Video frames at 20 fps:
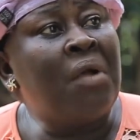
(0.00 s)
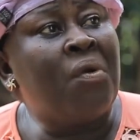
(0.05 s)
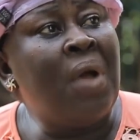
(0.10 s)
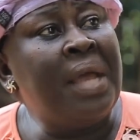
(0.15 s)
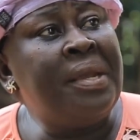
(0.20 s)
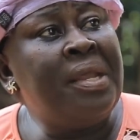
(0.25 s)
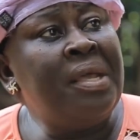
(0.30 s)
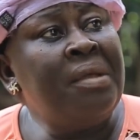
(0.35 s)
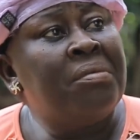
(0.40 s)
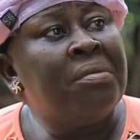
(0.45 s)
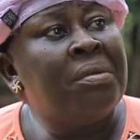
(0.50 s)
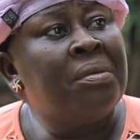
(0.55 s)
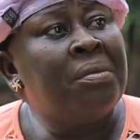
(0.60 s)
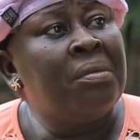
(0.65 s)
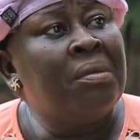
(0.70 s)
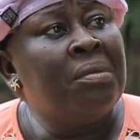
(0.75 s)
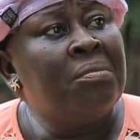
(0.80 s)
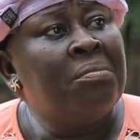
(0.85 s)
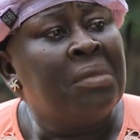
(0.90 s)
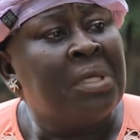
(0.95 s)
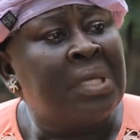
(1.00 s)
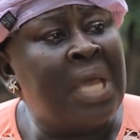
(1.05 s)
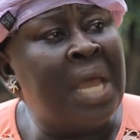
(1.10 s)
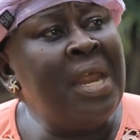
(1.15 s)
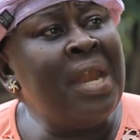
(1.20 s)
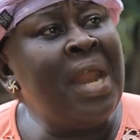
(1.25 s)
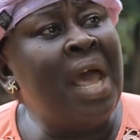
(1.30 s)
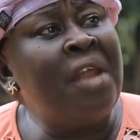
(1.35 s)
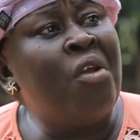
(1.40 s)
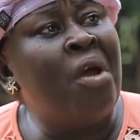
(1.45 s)
Akwade,
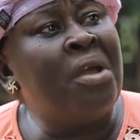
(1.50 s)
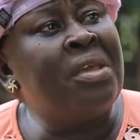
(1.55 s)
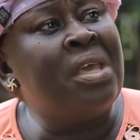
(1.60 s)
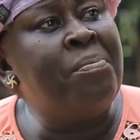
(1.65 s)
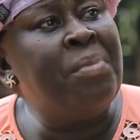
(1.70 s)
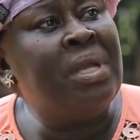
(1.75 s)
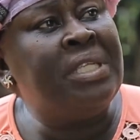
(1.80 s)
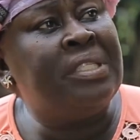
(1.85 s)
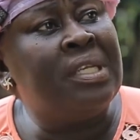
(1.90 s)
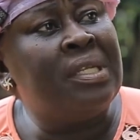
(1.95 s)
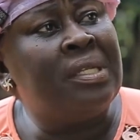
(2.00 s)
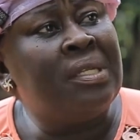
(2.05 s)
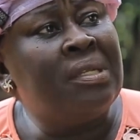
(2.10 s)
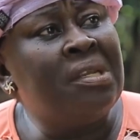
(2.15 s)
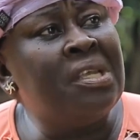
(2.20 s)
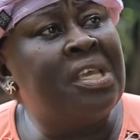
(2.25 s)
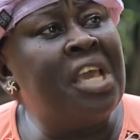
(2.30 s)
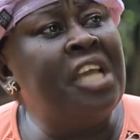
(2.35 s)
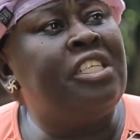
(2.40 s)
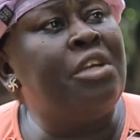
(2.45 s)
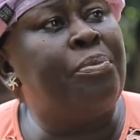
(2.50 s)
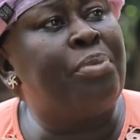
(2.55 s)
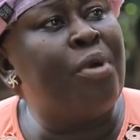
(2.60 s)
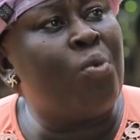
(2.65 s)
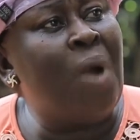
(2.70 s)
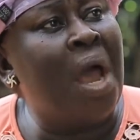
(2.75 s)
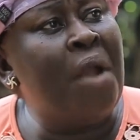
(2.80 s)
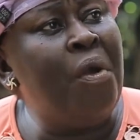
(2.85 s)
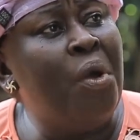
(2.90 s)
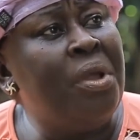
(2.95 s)
can you not give meeting? In case you
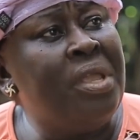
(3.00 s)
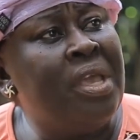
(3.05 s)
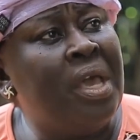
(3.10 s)
broke one